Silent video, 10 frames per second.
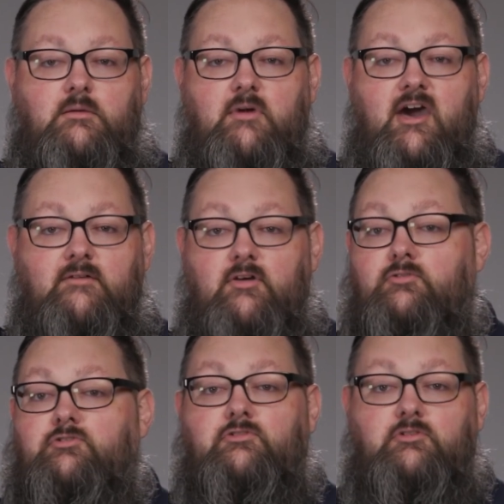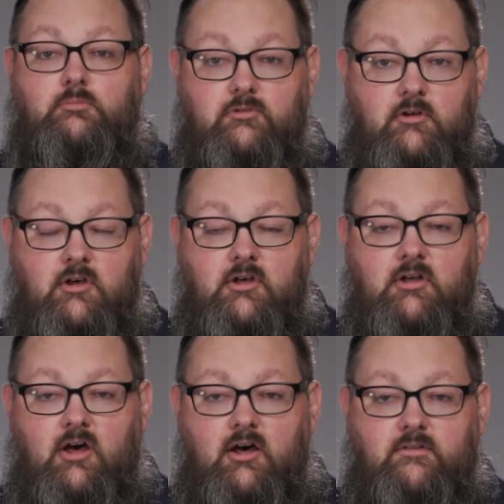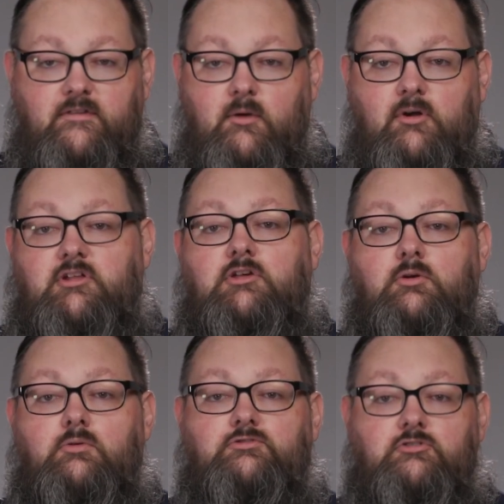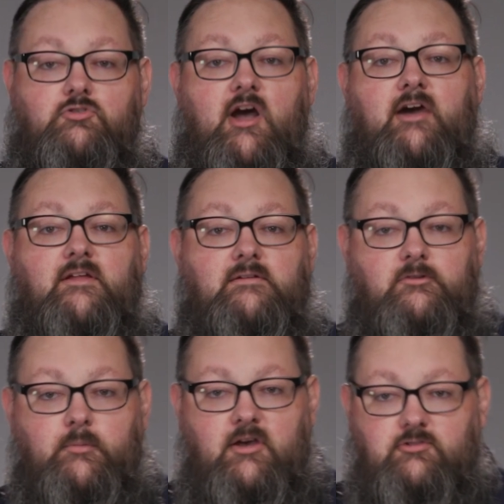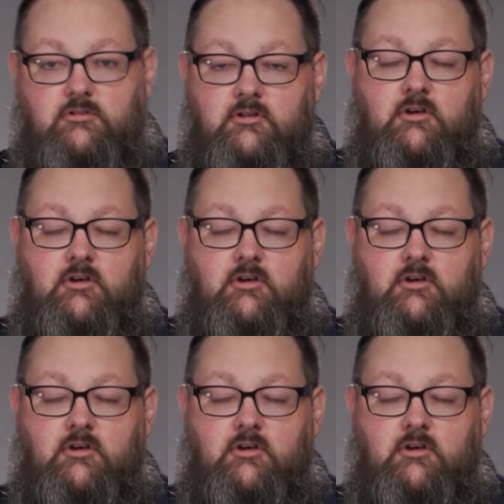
They may have other systems that they want to use to track that information.